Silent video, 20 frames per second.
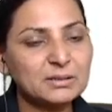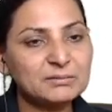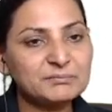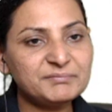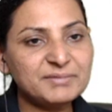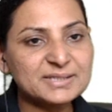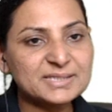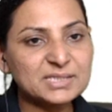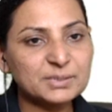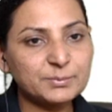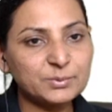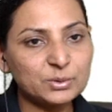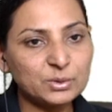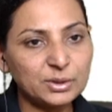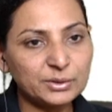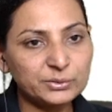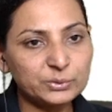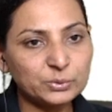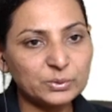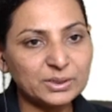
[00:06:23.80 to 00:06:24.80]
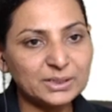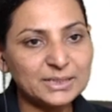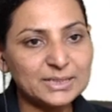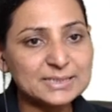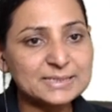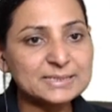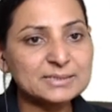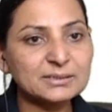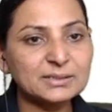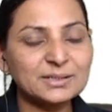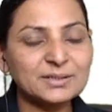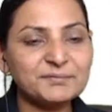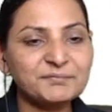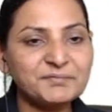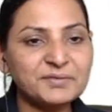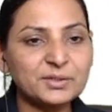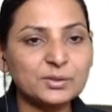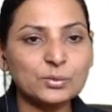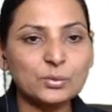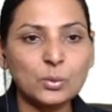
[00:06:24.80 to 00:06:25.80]
Vestibular nucleus,
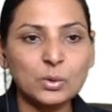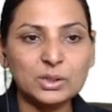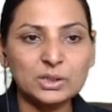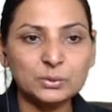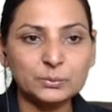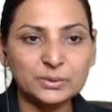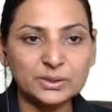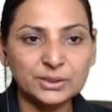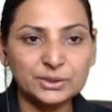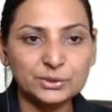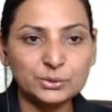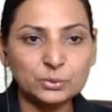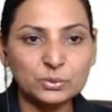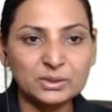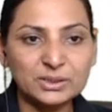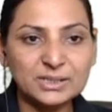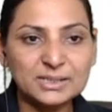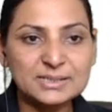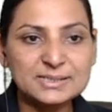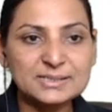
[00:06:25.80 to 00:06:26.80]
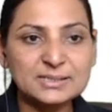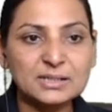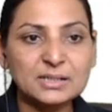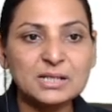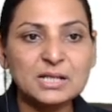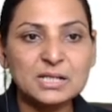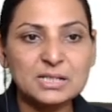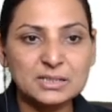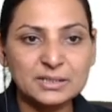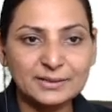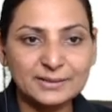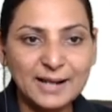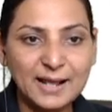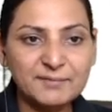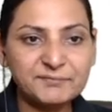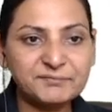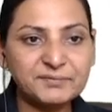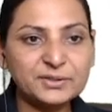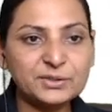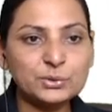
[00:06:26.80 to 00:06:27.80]
inferior olivary nucleus,
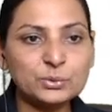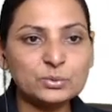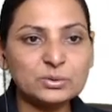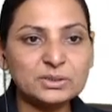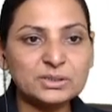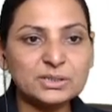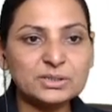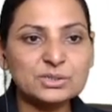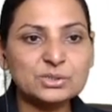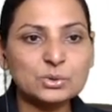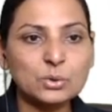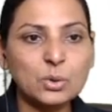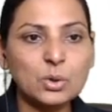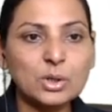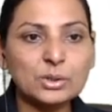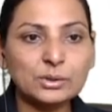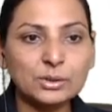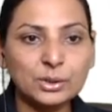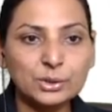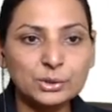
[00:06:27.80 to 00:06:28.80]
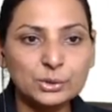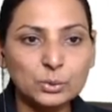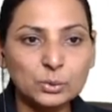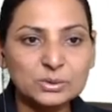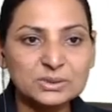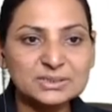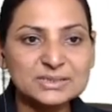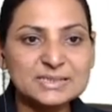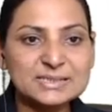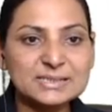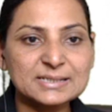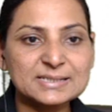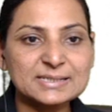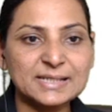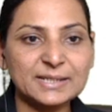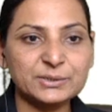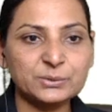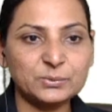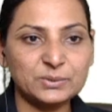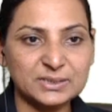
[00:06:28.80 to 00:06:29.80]
raphe nucleus, or locus
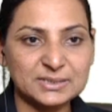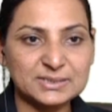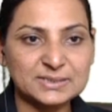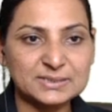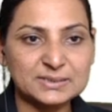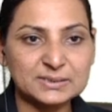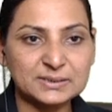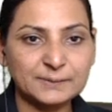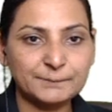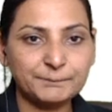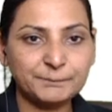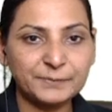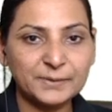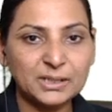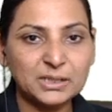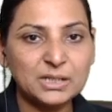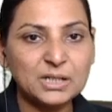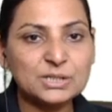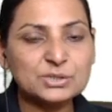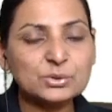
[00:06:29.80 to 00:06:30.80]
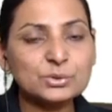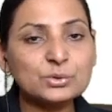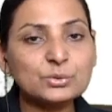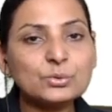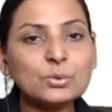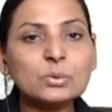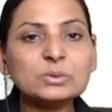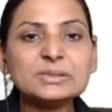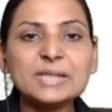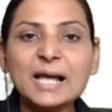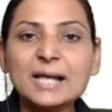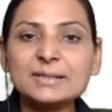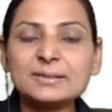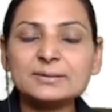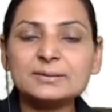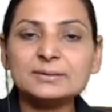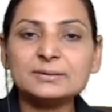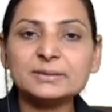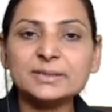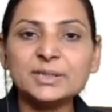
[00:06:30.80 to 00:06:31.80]
cerulus. So you know that
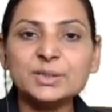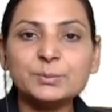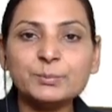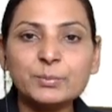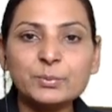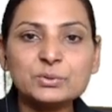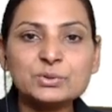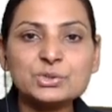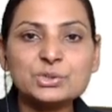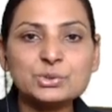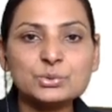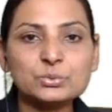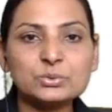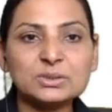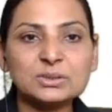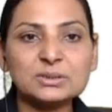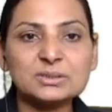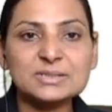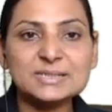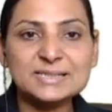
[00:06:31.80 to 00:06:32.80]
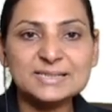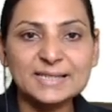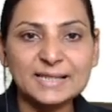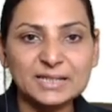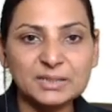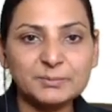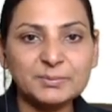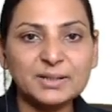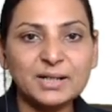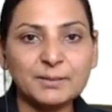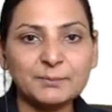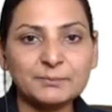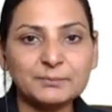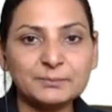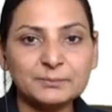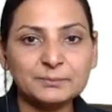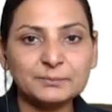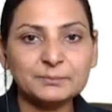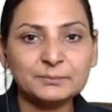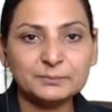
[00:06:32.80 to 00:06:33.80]
the inputs to the cerebellum,
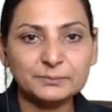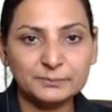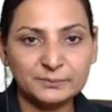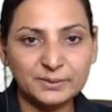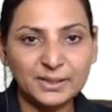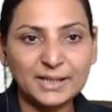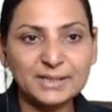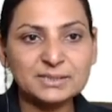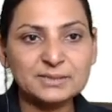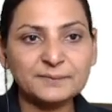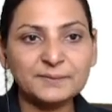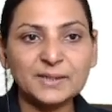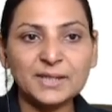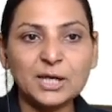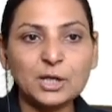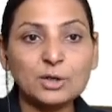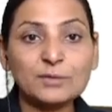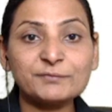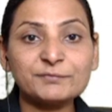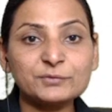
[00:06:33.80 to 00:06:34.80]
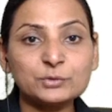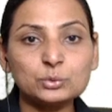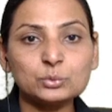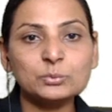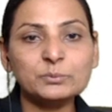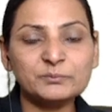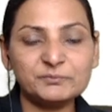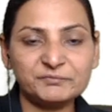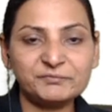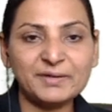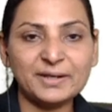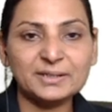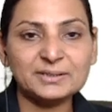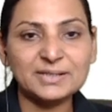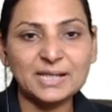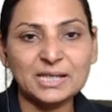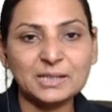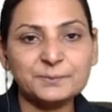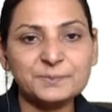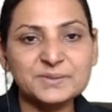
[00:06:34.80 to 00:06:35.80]
right, they are of two
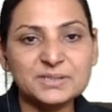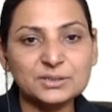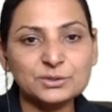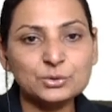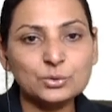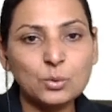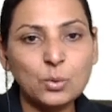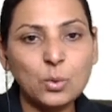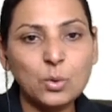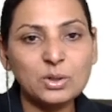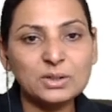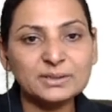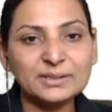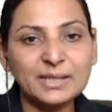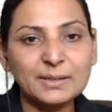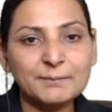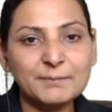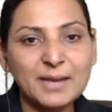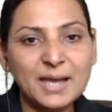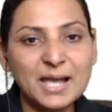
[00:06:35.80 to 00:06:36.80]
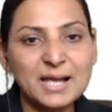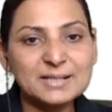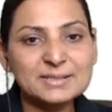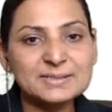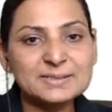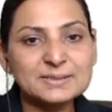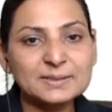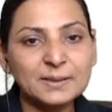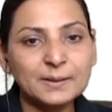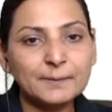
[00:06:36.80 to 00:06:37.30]
types. You call them as